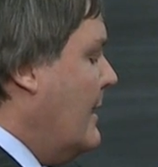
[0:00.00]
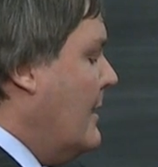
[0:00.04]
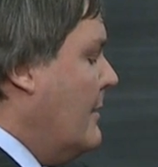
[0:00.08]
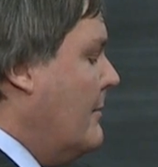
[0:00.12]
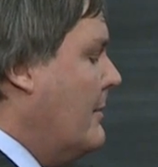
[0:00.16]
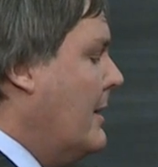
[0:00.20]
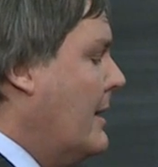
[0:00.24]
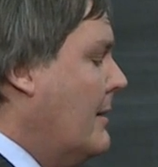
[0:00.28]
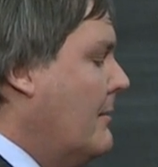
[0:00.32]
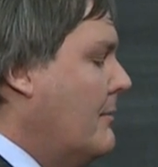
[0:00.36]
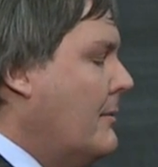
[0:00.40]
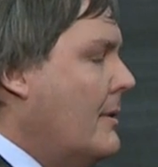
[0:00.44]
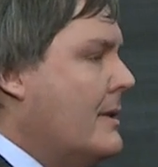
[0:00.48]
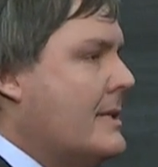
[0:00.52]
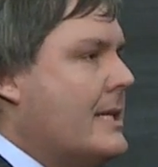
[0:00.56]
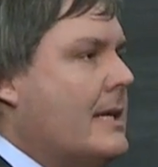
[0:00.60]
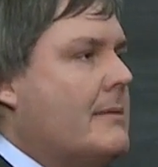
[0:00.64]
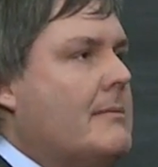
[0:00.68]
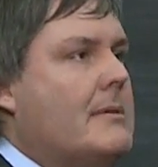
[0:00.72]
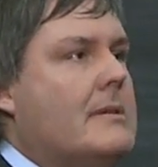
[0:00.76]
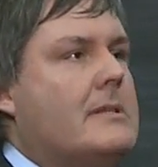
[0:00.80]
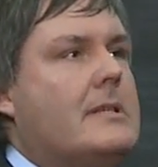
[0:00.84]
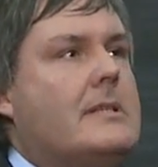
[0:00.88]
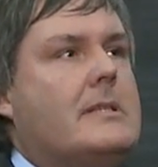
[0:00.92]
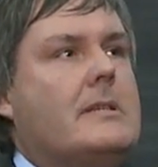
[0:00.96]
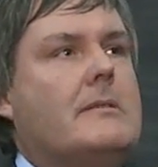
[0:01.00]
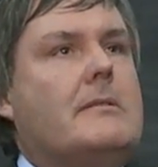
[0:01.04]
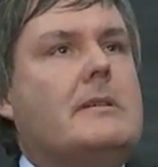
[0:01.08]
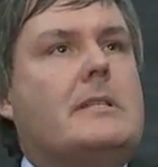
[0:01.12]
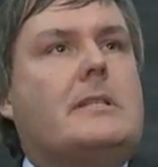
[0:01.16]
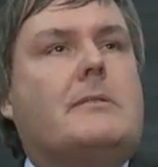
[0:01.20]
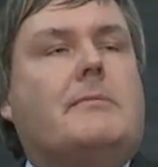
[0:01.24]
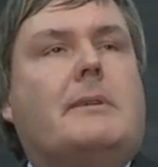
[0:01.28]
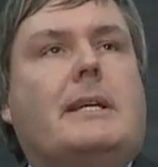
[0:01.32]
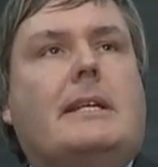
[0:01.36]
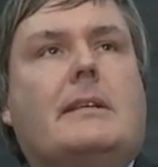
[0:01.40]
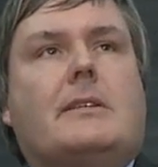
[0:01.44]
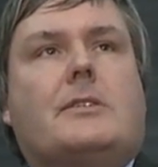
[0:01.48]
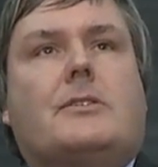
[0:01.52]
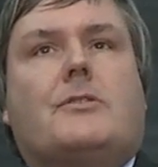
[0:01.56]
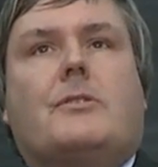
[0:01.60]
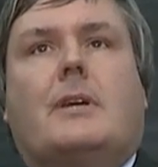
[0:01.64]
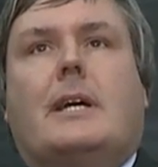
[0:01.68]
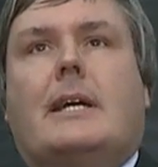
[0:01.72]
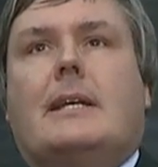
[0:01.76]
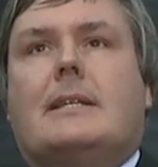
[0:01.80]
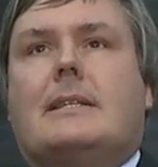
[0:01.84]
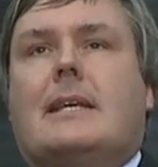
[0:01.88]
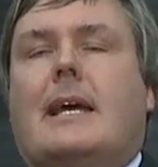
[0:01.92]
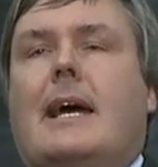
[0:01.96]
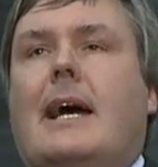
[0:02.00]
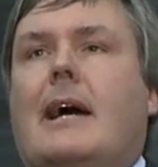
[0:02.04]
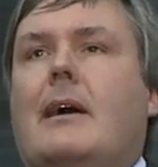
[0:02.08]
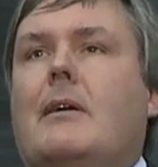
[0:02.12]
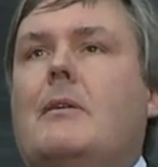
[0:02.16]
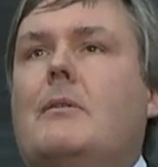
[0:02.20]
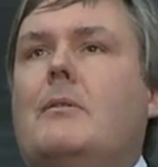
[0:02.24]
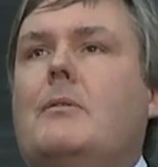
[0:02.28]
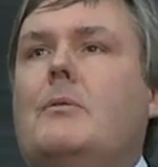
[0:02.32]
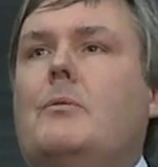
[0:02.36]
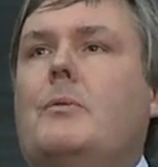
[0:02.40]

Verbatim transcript: Well, what I want to do is to illustrate how